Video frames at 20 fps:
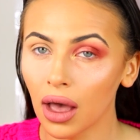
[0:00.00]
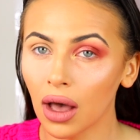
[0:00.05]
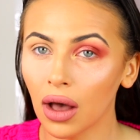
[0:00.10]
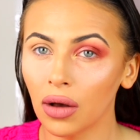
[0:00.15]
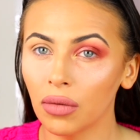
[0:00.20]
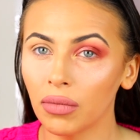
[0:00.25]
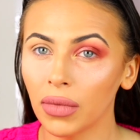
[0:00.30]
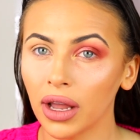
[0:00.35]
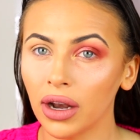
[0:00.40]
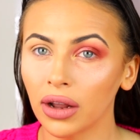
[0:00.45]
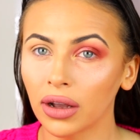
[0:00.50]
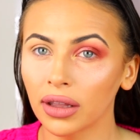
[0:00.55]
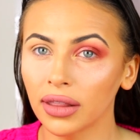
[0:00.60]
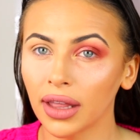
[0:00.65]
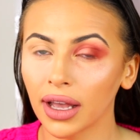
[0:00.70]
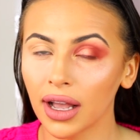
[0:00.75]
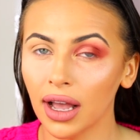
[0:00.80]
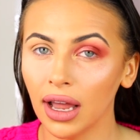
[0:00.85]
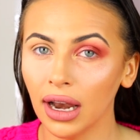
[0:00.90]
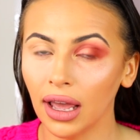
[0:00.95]
Oh my, look at
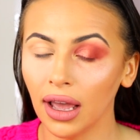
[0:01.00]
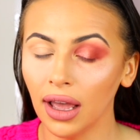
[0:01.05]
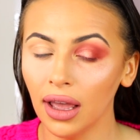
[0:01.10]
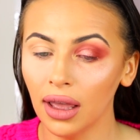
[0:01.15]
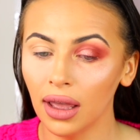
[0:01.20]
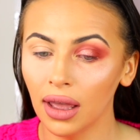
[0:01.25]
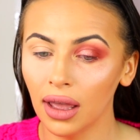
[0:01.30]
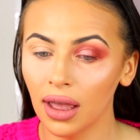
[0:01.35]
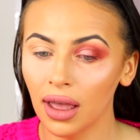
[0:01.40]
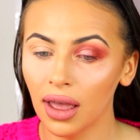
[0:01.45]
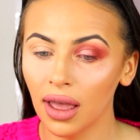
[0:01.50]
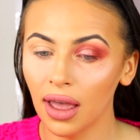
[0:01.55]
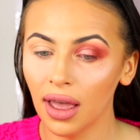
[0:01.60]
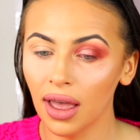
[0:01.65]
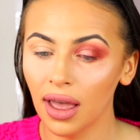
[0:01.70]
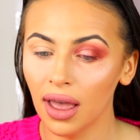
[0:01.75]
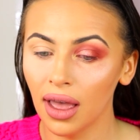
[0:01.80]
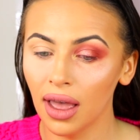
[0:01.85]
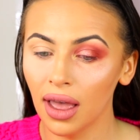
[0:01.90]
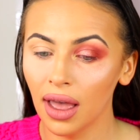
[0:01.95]
that colour.
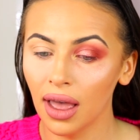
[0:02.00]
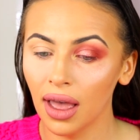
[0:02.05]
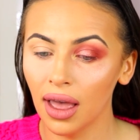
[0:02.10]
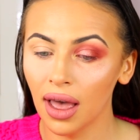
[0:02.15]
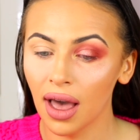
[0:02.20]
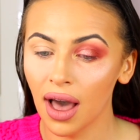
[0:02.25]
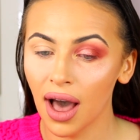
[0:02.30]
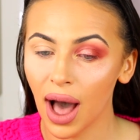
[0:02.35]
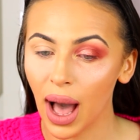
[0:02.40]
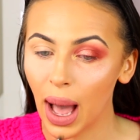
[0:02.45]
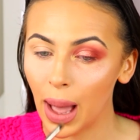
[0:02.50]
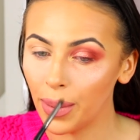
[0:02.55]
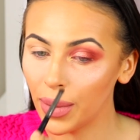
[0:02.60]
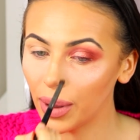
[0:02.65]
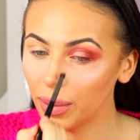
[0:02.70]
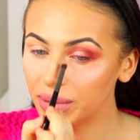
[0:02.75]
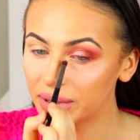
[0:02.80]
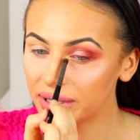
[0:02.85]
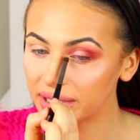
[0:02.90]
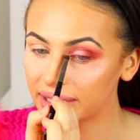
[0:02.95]
I'm
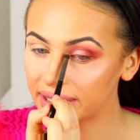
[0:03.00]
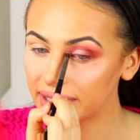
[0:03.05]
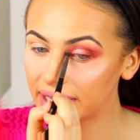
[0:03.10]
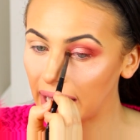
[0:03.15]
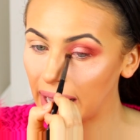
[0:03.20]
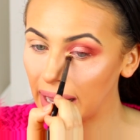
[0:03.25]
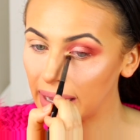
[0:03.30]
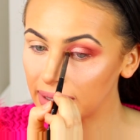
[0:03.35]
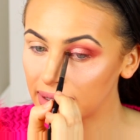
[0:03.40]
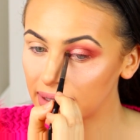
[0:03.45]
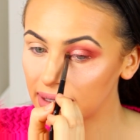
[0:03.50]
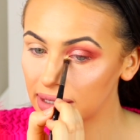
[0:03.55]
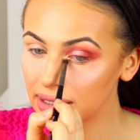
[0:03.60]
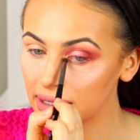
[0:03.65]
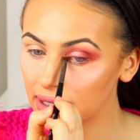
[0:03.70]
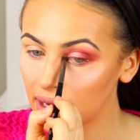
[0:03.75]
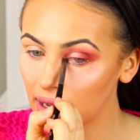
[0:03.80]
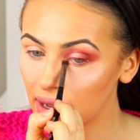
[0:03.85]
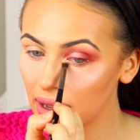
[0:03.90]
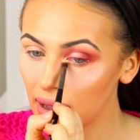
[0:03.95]
obsessed.